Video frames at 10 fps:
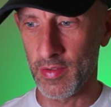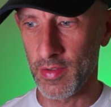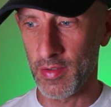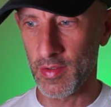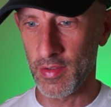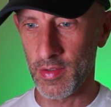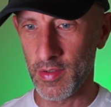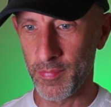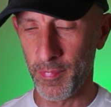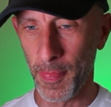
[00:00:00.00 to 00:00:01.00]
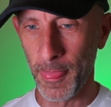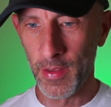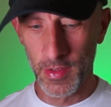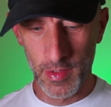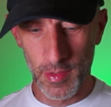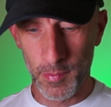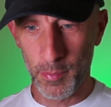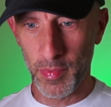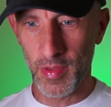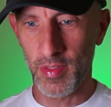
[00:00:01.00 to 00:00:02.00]

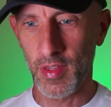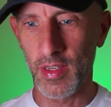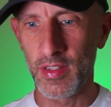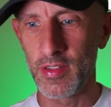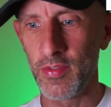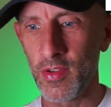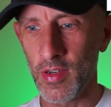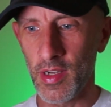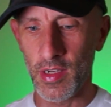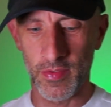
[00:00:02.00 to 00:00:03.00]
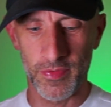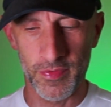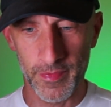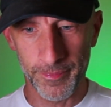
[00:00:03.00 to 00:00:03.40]
But the thing is, you've got to have